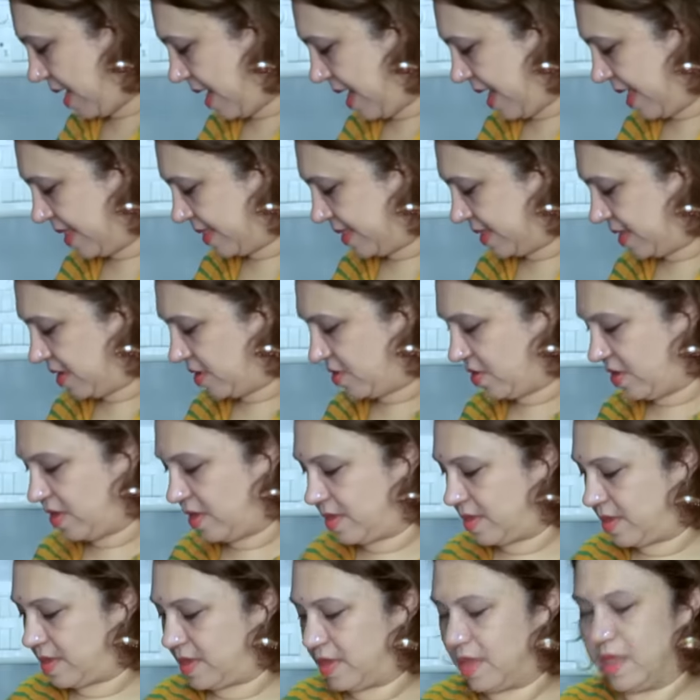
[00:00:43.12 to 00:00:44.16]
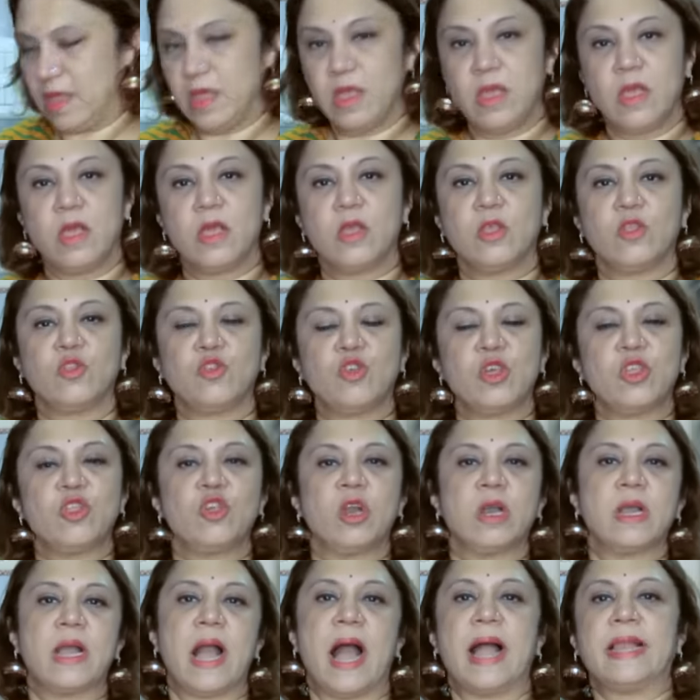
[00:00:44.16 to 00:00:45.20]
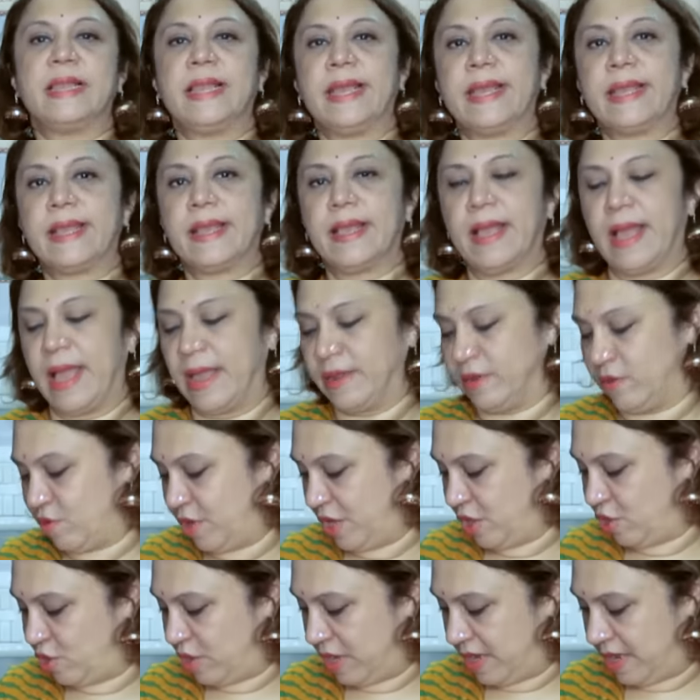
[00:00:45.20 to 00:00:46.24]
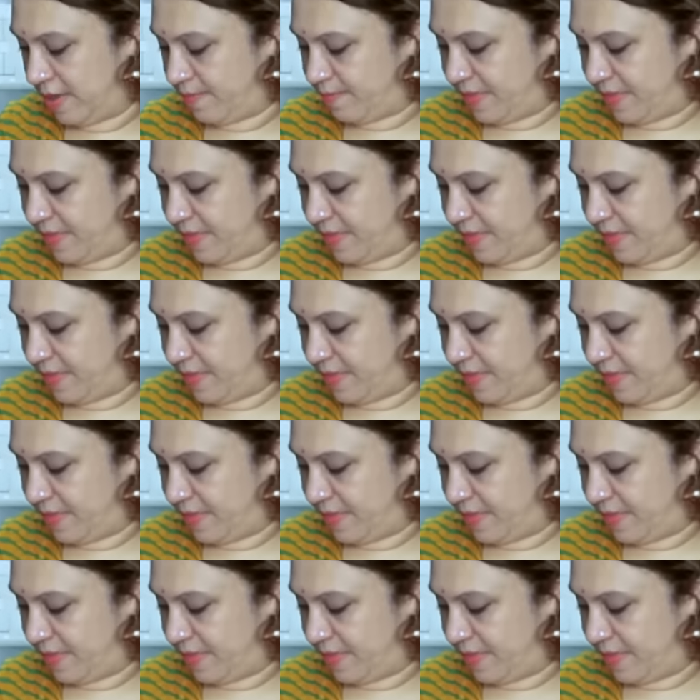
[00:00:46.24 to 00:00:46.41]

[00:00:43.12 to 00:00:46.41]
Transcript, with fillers: and this is ginger, garlic and green chili